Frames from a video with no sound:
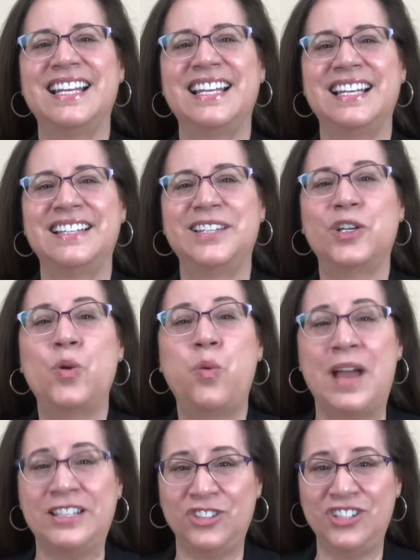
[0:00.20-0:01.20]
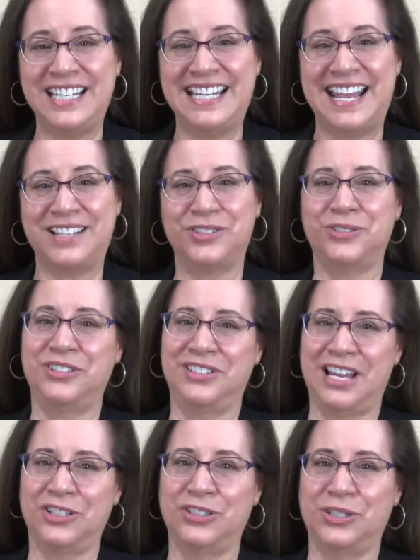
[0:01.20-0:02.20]
The question and answer
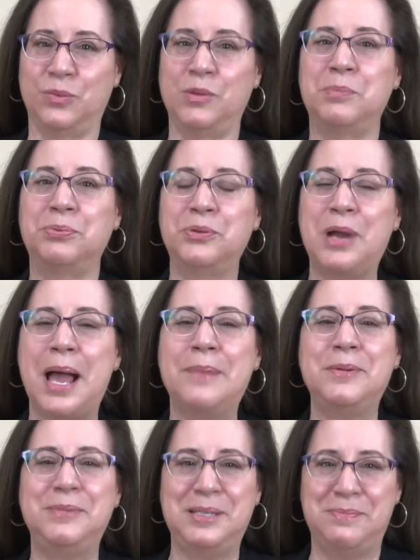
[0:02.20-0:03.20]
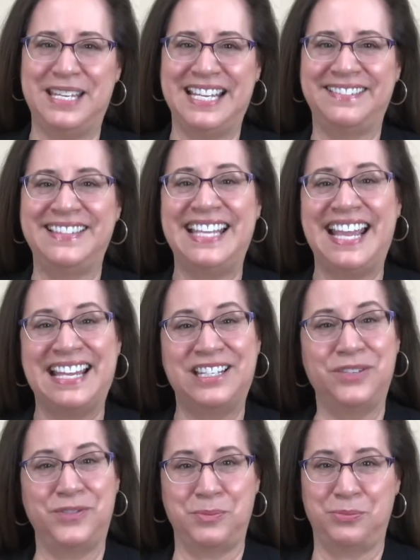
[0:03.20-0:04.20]
session will probably be at the end of
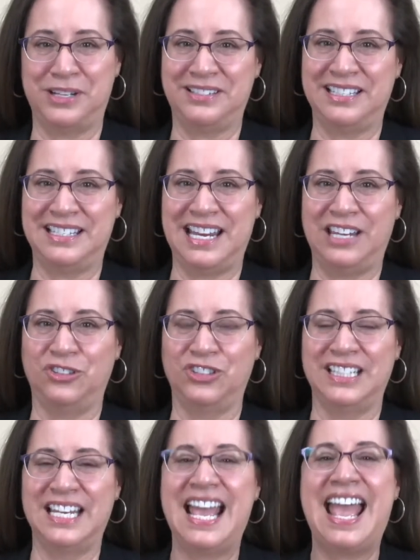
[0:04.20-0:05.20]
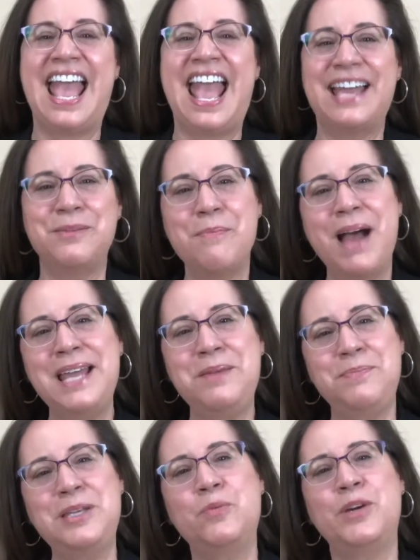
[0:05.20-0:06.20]
your presentation and might
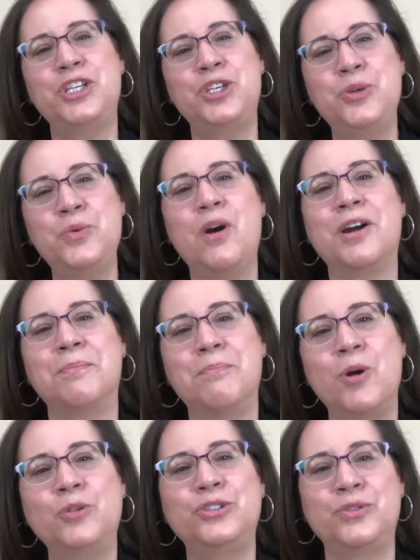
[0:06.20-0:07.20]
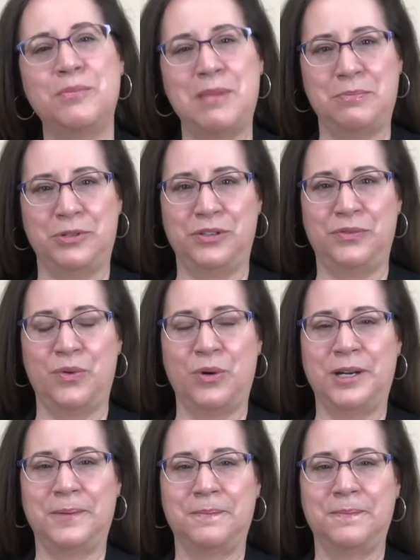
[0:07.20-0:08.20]
be what you are most remembered
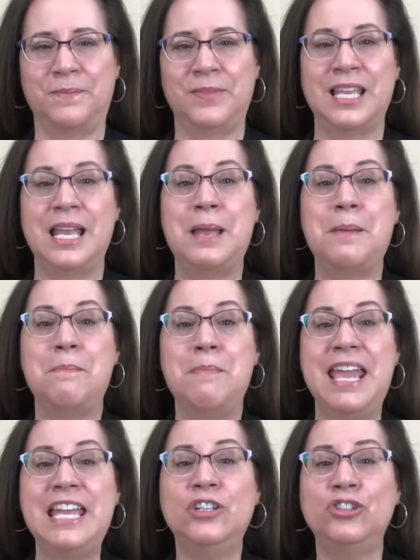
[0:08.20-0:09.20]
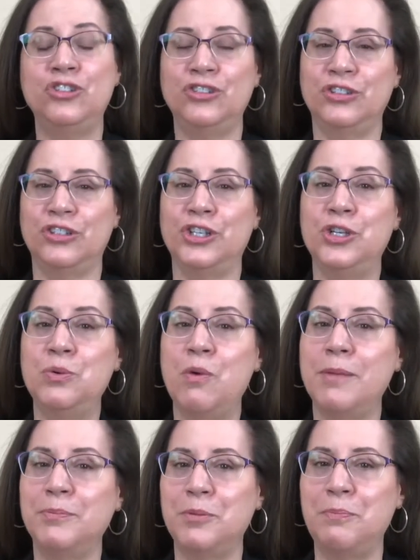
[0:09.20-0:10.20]
for. Make sure you are
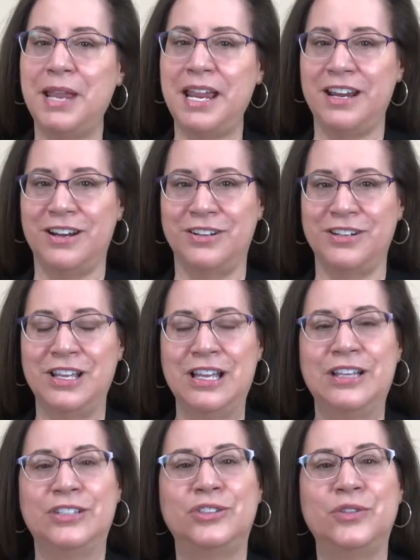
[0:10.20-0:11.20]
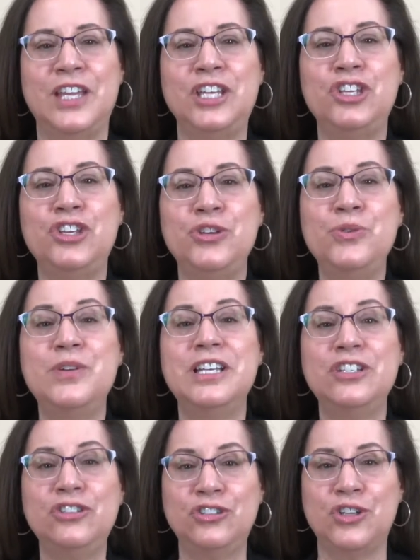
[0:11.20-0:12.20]
prepared so that you can
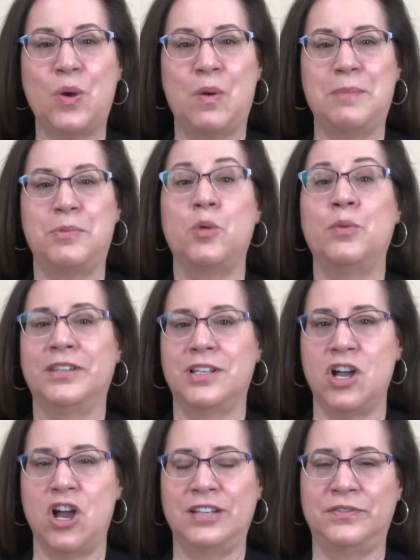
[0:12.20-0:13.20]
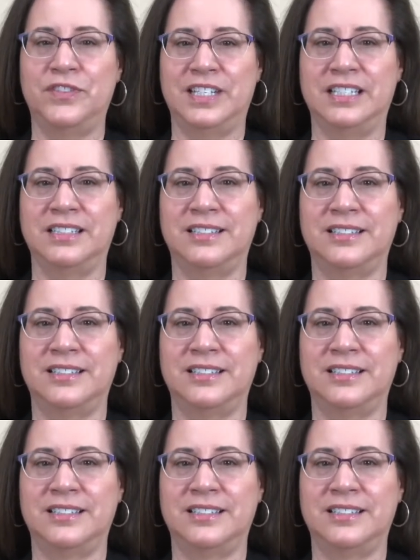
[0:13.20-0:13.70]
show up with confidence.